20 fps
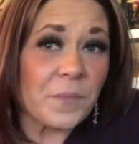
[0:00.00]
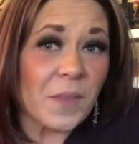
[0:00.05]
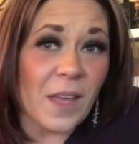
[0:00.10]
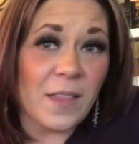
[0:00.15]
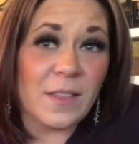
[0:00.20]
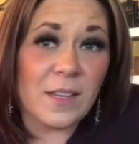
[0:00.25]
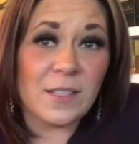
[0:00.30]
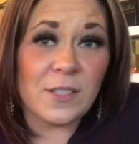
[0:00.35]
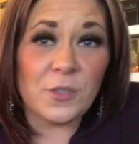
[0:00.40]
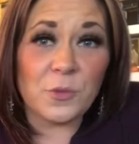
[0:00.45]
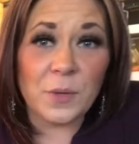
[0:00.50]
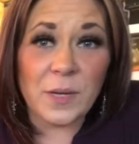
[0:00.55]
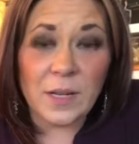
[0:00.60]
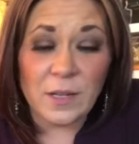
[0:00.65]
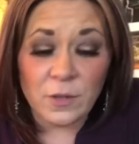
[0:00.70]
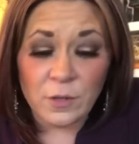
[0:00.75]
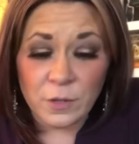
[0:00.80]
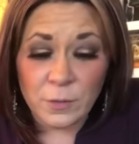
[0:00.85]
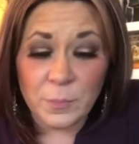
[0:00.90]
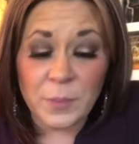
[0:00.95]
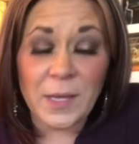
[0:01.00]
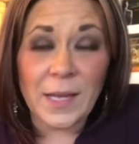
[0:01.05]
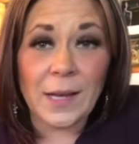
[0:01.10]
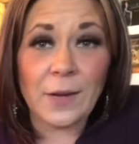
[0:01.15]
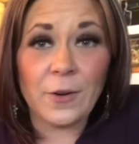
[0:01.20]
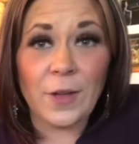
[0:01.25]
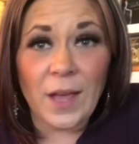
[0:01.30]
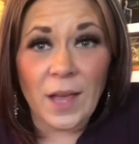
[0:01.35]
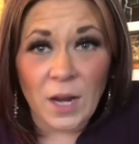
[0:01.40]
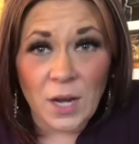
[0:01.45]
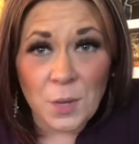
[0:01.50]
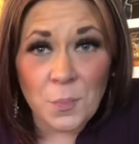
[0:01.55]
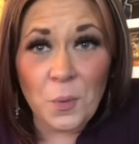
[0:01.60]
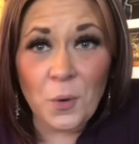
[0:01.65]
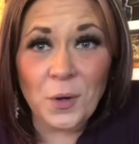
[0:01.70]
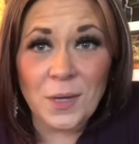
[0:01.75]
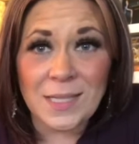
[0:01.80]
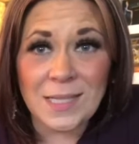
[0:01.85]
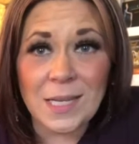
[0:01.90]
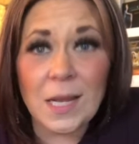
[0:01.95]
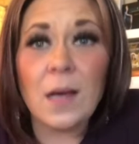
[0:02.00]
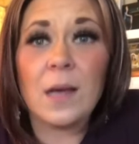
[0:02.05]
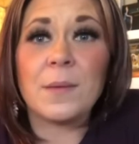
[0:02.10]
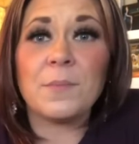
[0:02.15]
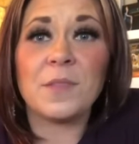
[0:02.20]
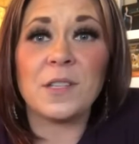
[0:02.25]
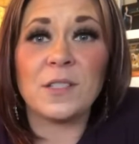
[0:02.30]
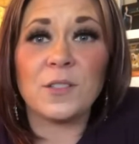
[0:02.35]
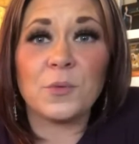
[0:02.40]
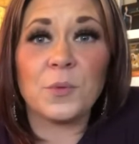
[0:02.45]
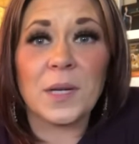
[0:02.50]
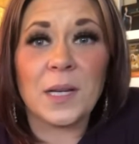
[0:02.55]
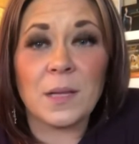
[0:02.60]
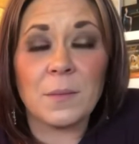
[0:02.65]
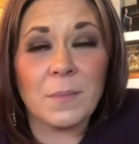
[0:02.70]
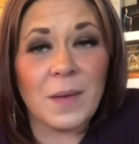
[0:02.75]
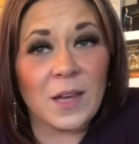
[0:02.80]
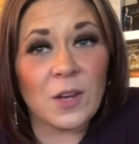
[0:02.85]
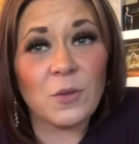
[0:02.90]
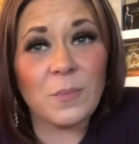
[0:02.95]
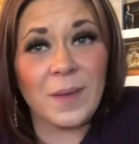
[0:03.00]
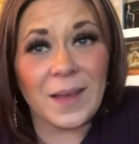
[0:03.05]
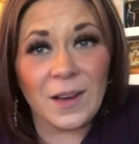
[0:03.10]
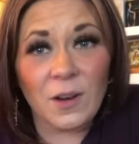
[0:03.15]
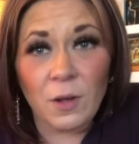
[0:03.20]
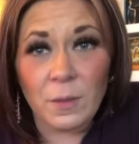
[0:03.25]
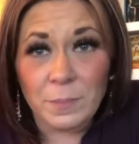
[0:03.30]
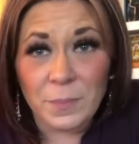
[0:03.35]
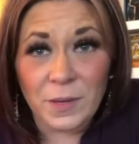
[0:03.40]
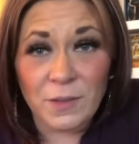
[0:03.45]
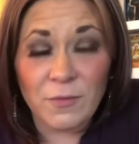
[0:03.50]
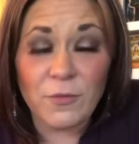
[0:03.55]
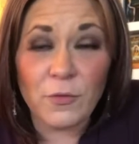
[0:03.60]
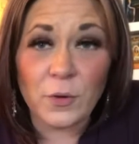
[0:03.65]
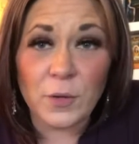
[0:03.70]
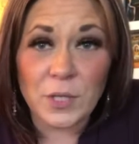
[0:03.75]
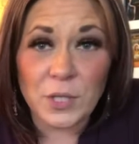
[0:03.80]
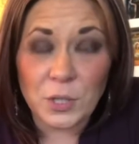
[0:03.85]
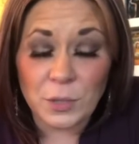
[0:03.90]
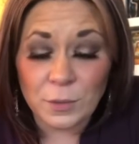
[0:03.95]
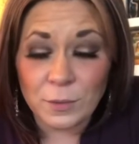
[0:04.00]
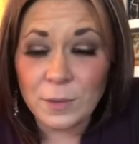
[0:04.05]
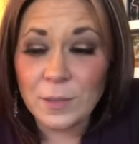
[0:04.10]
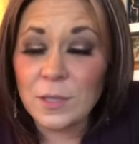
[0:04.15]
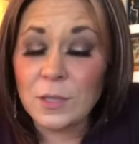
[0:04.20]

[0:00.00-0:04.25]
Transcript: This reading could play out at any point in time. This reading may or may not be for you.